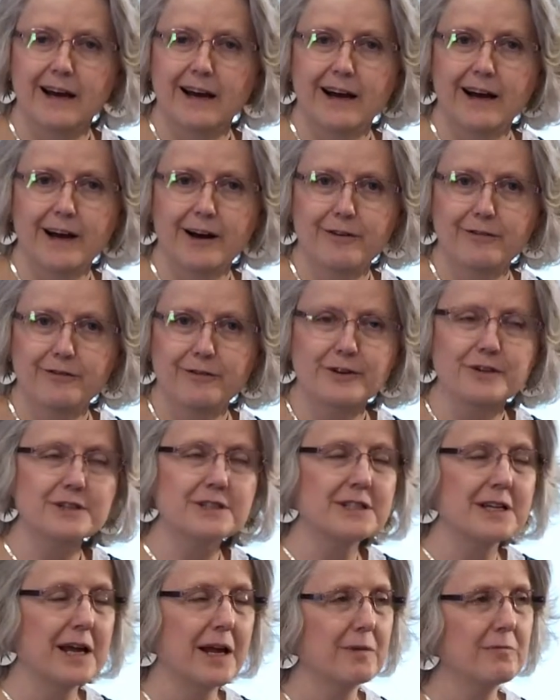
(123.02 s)
uh,
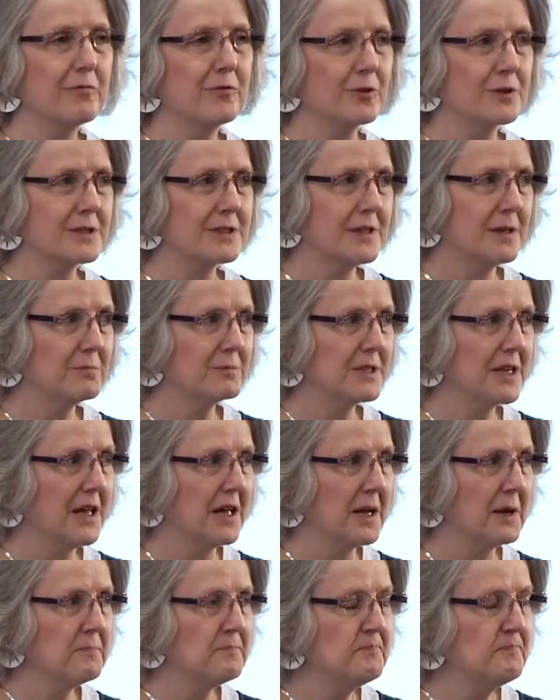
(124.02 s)
first name for some
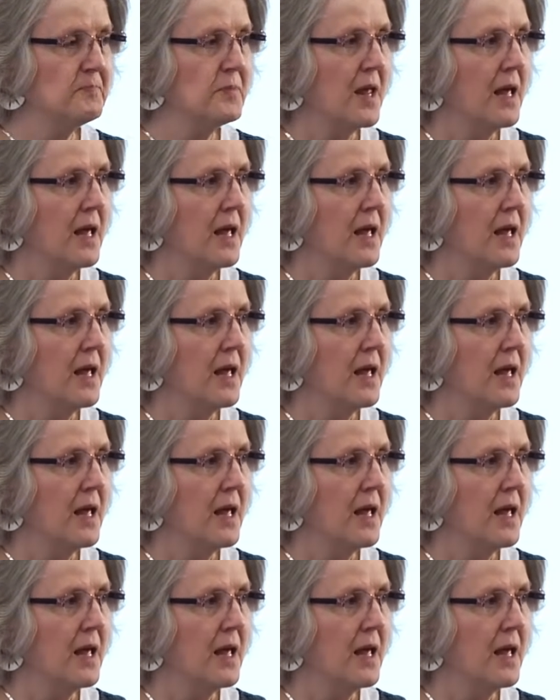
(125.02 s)
time.